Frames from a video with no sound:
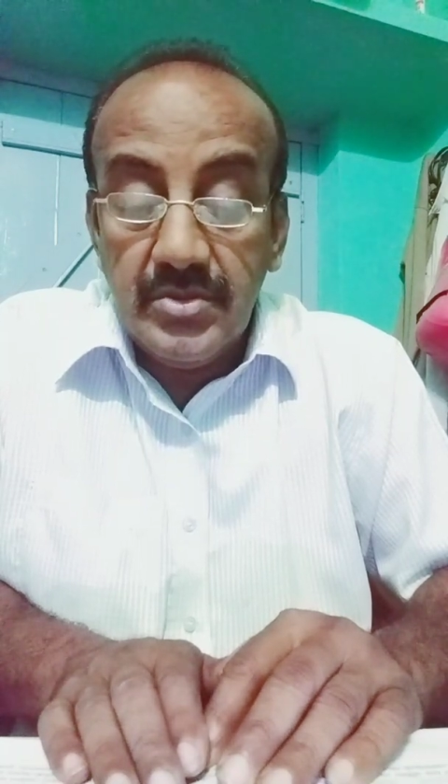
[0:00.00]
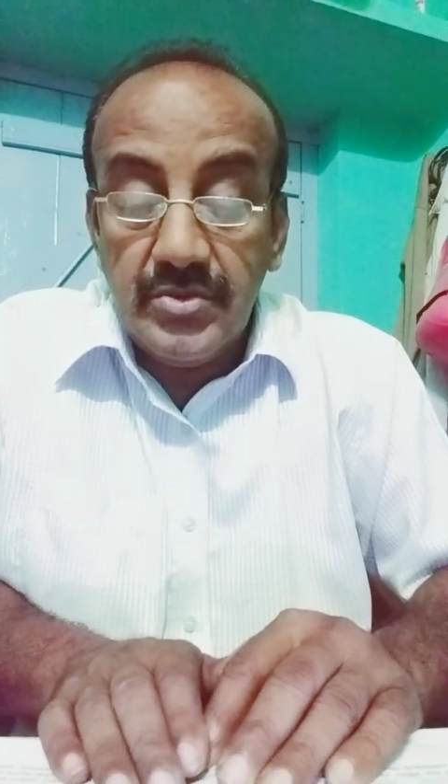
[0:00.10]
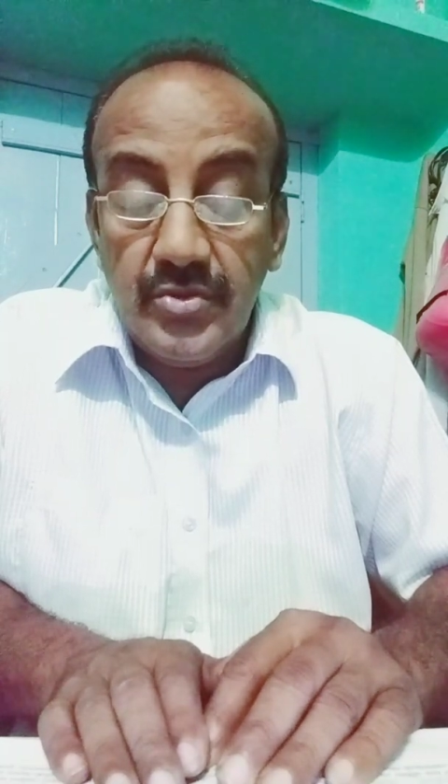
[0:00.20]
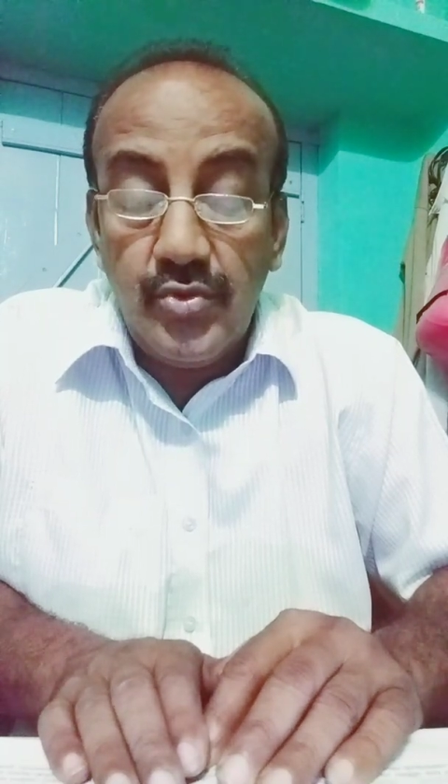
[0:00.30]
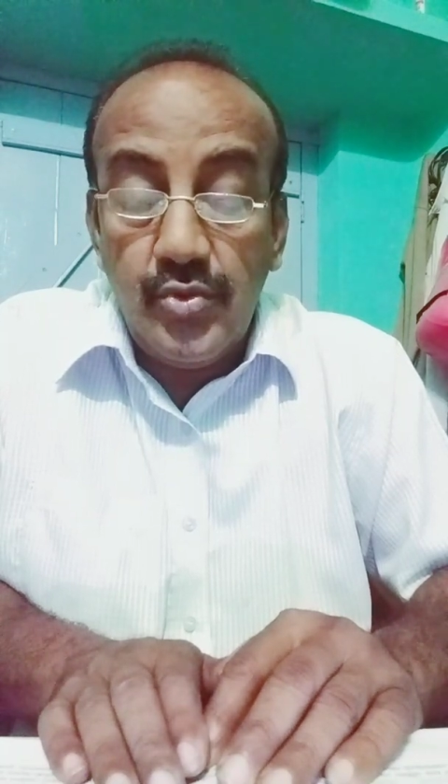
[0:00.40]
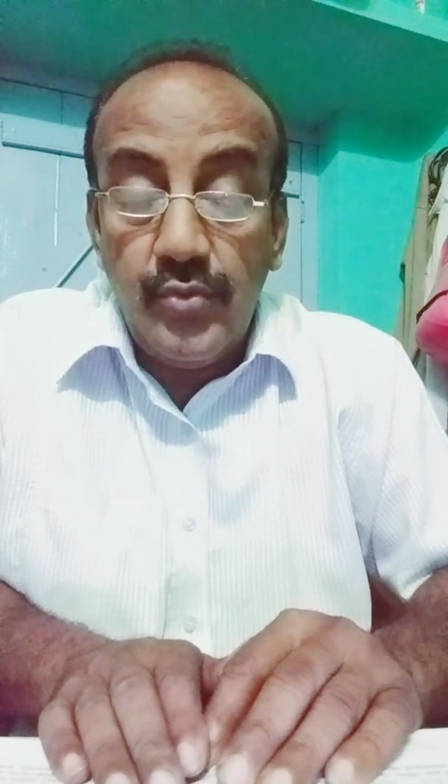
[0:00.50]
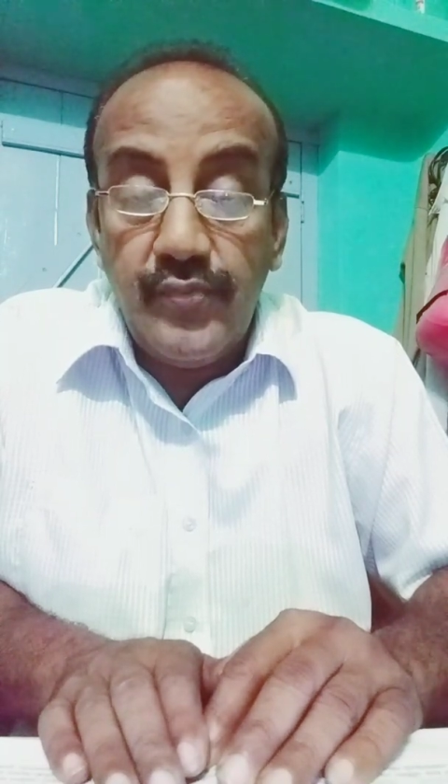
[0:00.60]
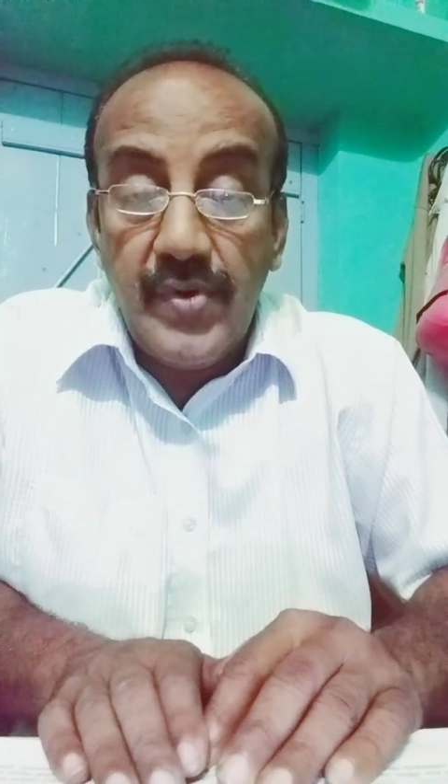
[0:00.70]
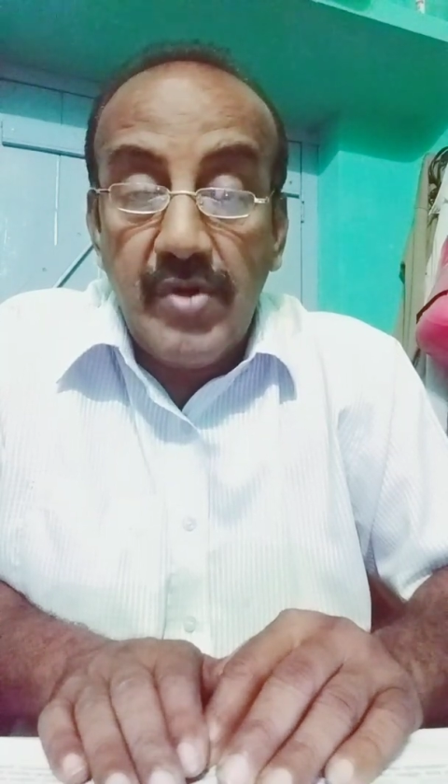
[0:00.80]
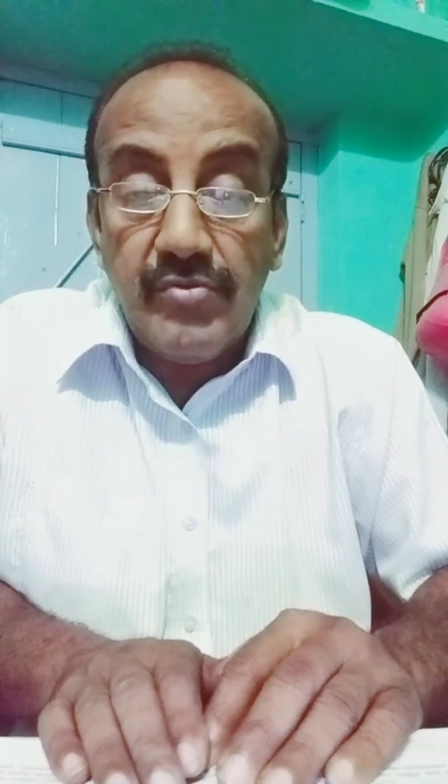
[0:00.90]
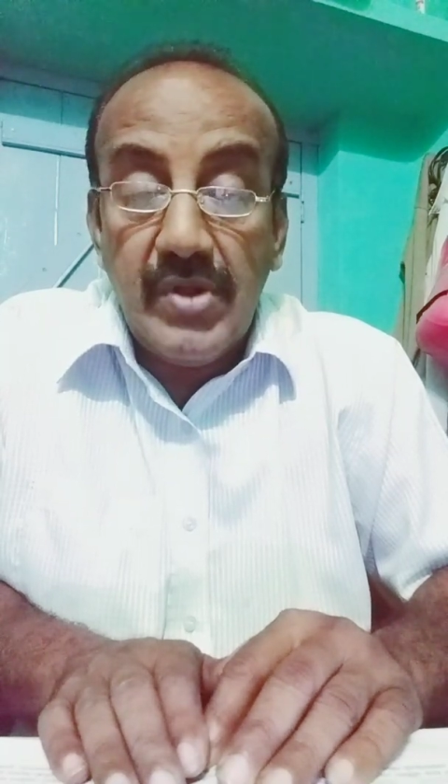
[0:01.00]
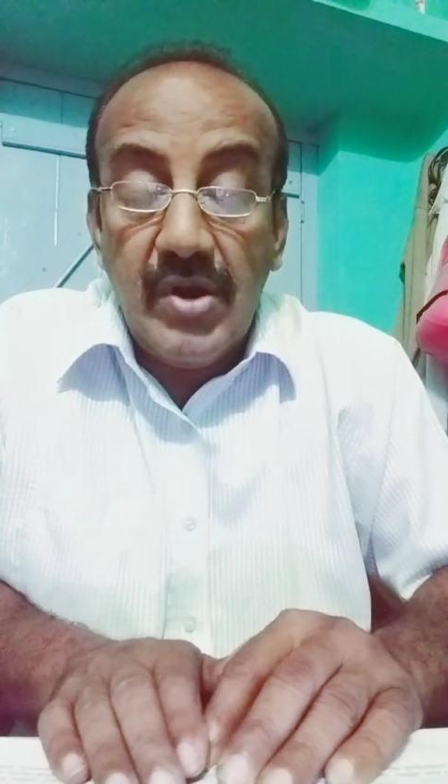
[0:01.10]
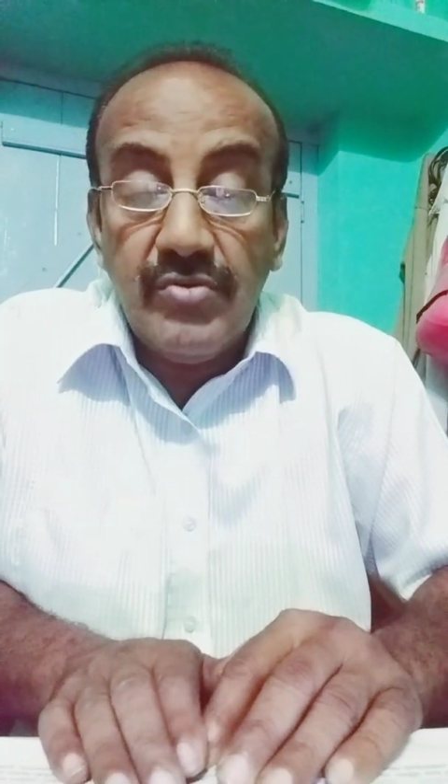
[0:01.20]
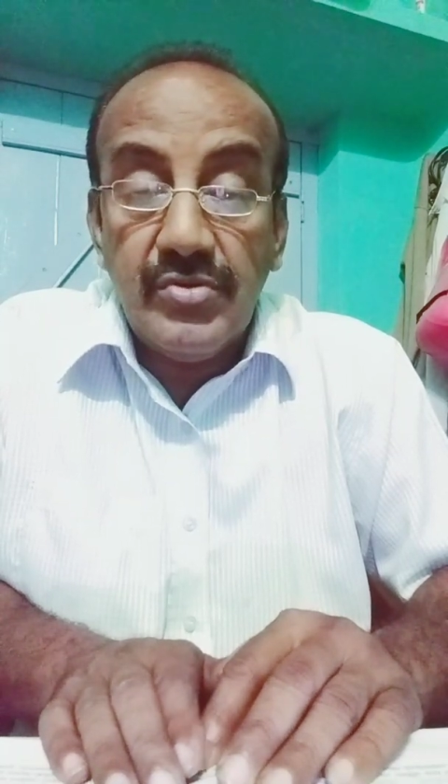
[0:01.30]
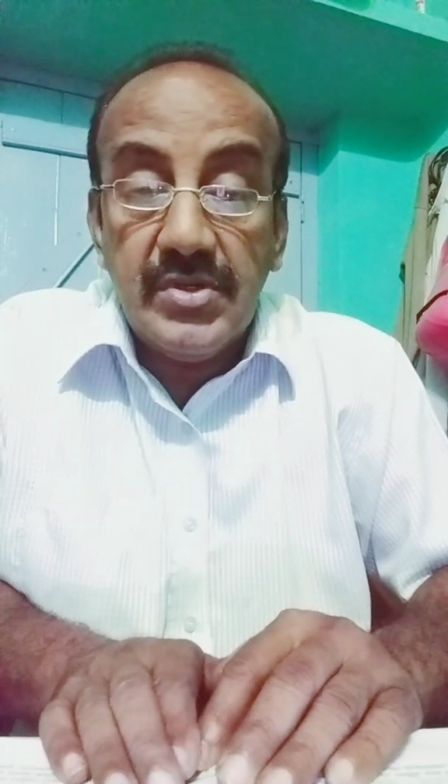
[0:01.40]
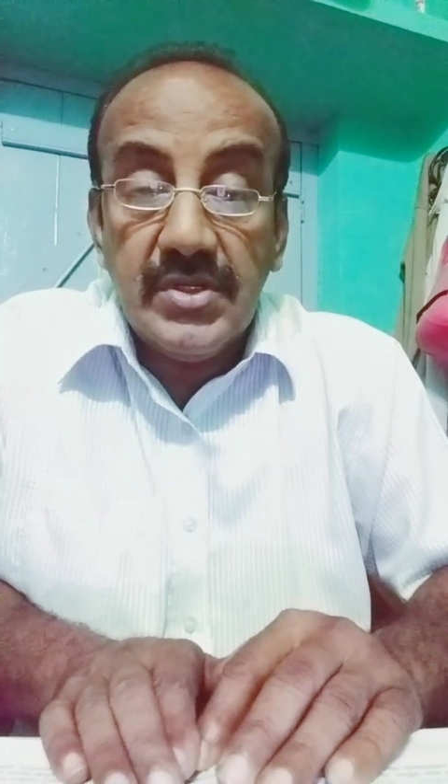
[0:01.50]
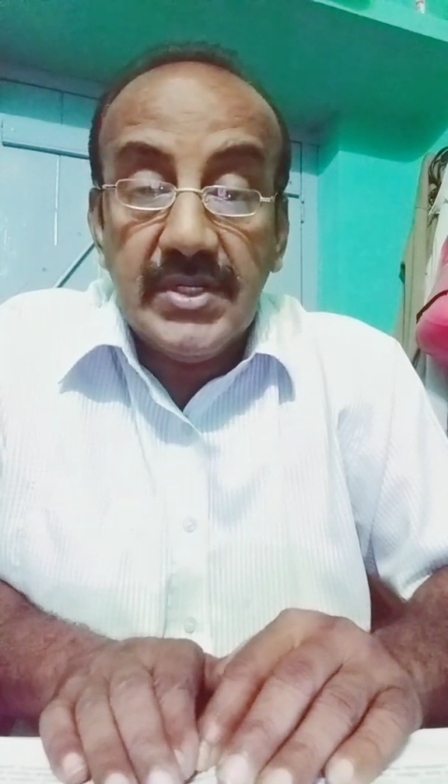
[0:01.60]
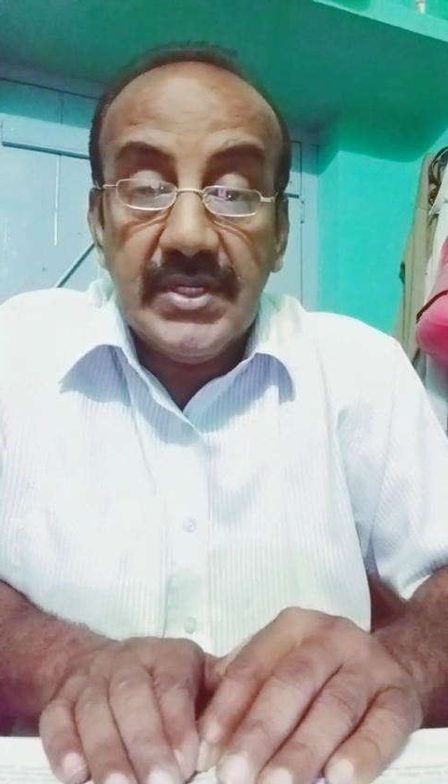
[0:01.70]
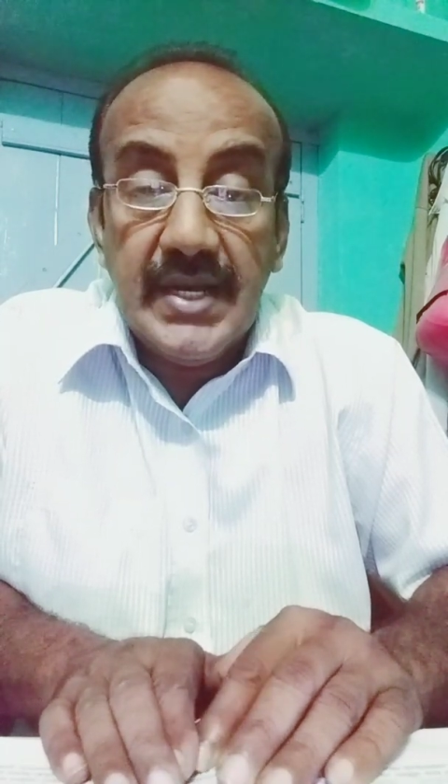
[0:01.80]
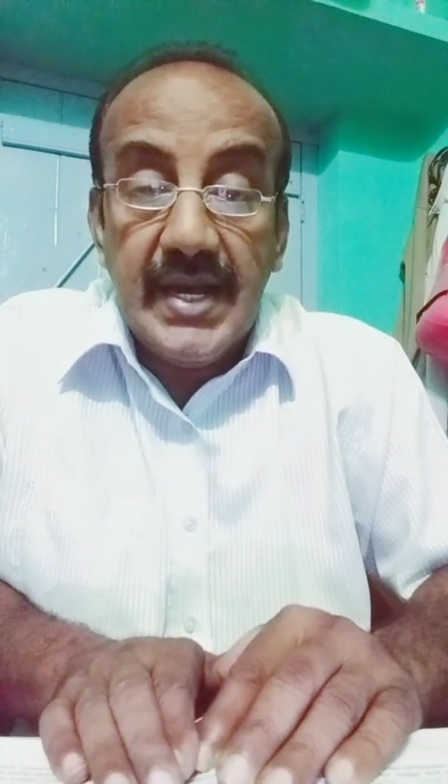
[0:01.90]
So Drew found out
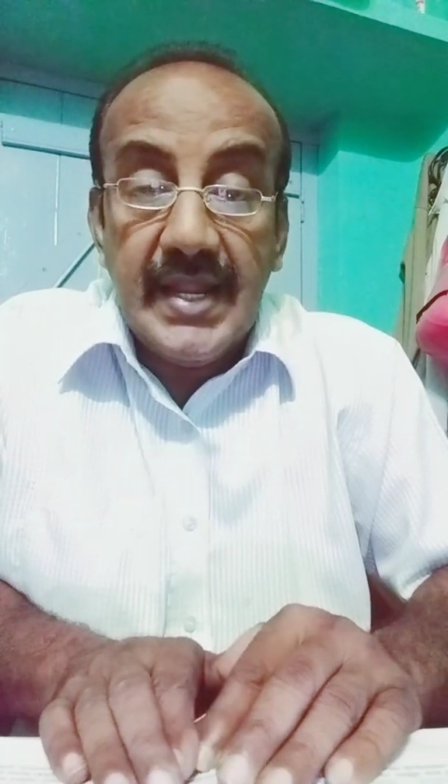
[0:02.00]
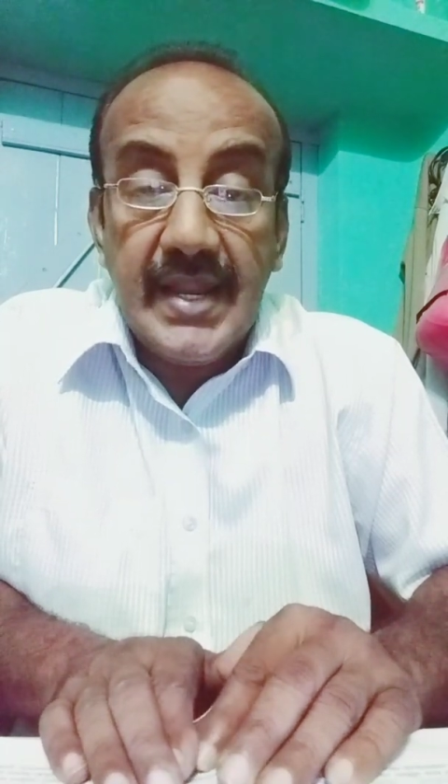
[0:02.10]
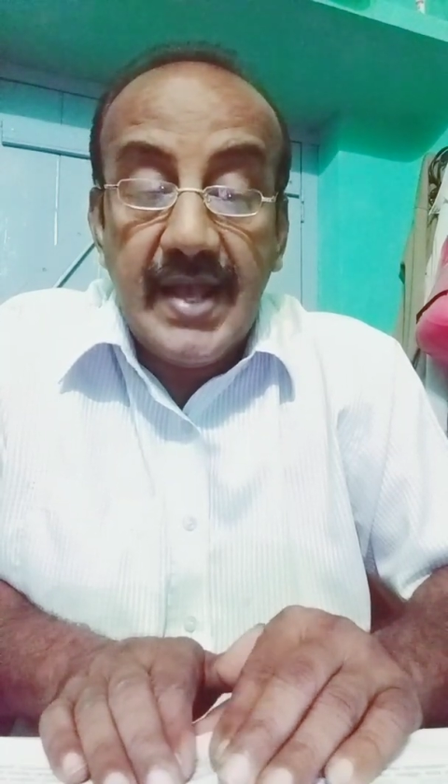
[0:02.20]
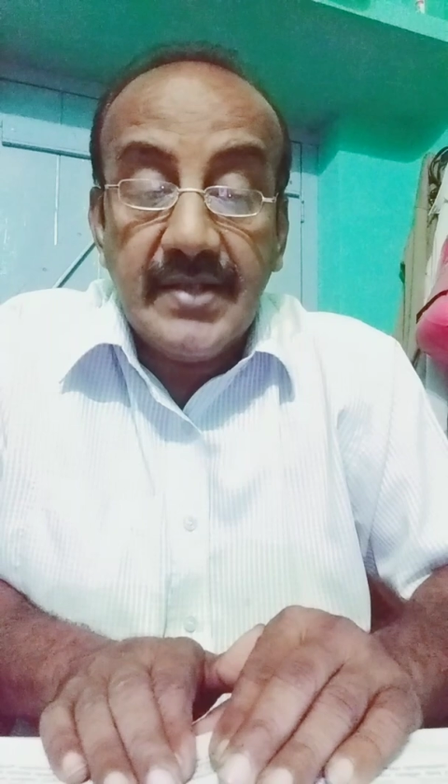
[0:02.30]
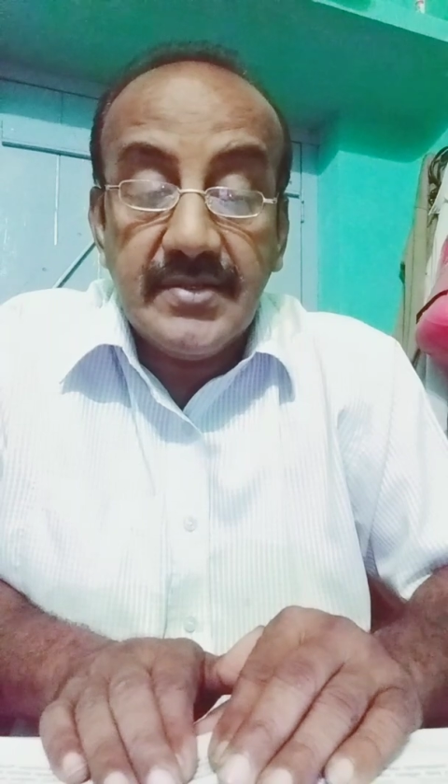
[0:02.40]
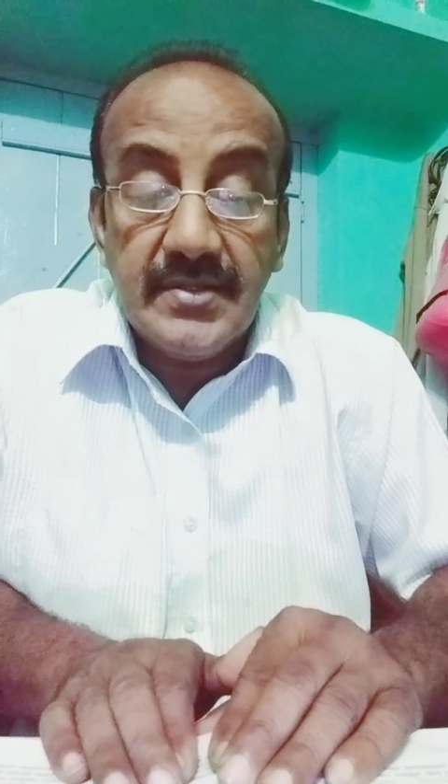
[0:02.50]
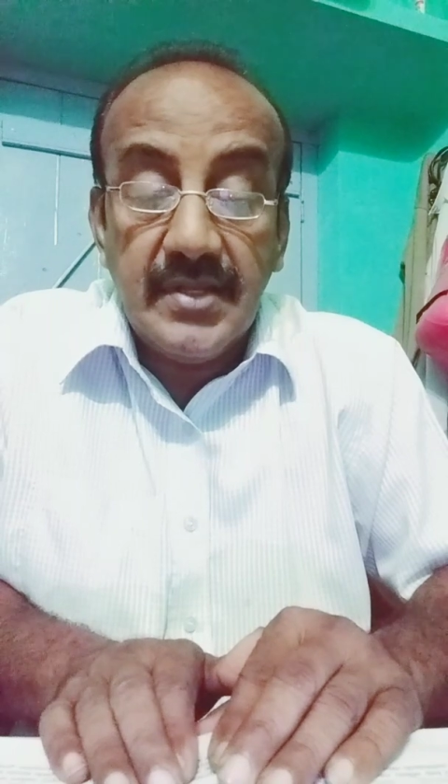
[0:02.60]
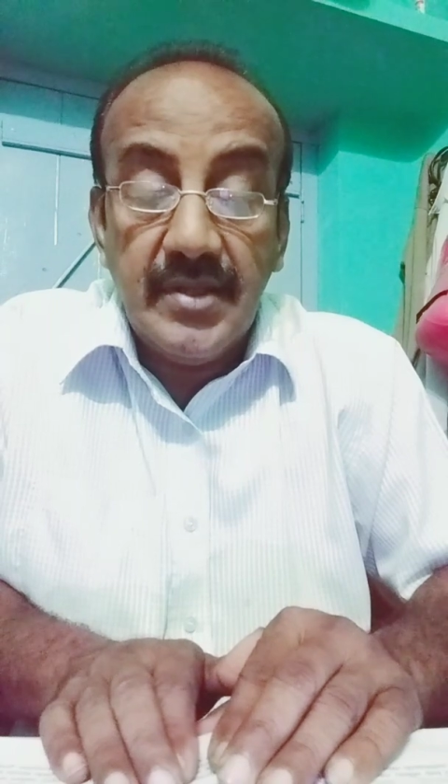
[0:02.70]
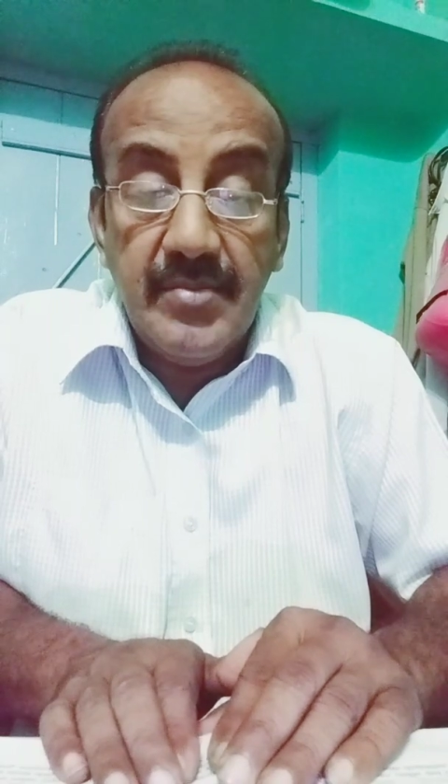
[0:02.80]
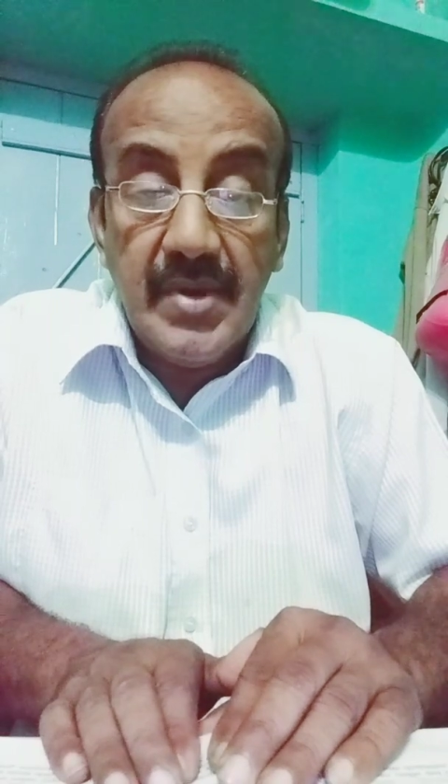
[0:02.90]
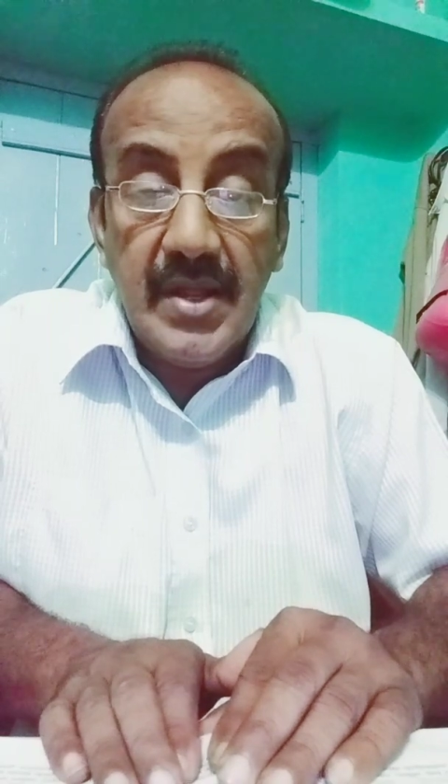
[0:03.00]
and asked him